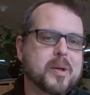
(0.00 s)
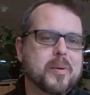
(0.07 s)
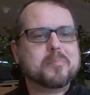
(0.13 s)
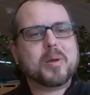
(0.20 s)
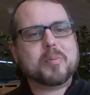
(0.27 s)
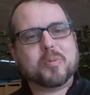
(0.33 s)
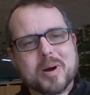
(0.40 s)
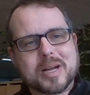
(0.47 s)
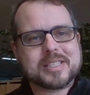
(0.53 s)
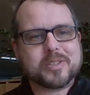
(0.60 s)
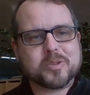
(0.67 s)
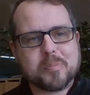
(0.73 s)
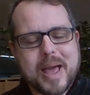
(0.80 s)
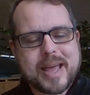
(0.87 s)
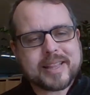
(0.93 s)
You know, people might
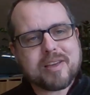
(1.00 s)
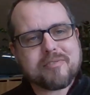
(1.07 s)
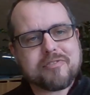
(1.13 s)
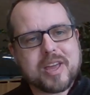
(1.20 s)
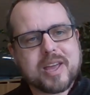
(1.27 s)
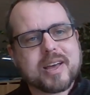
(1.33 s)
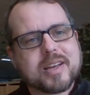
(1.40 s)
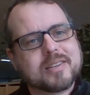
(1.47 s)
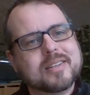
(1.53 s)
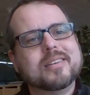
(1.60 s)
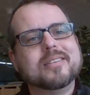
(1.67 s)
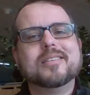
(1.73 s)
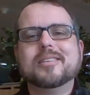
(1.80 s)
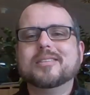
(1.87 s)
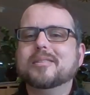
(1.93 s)
still bang their finger,
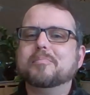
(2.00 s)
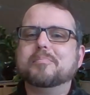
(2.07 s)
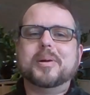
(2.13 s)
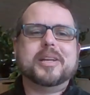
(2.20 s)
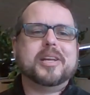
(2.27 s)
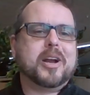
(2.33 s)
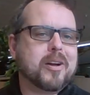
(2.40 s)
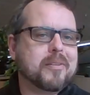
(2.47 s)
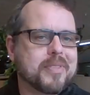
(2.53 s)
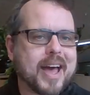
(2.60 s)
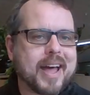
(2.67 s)
but you know